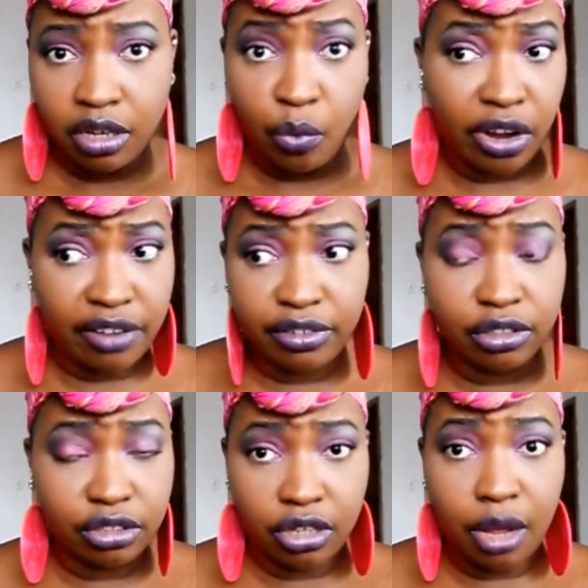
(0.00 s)
whatever
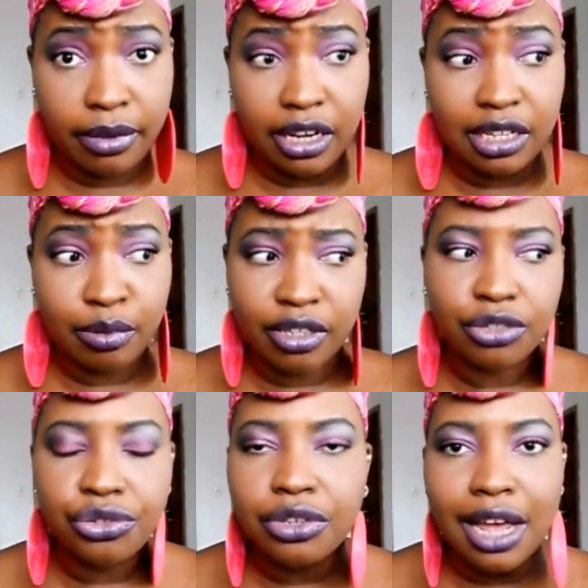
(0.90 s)
the job it is,
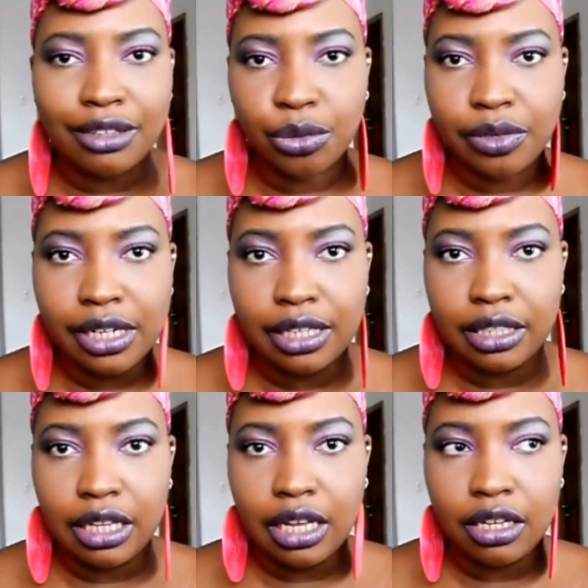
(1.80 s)
because you're not doing
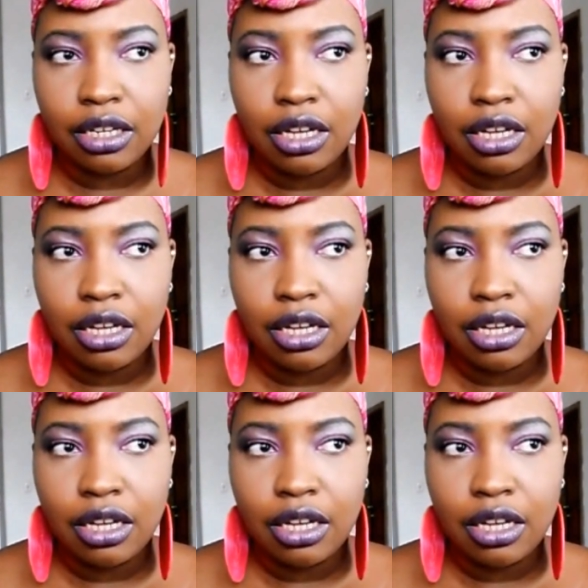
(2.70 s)
anything.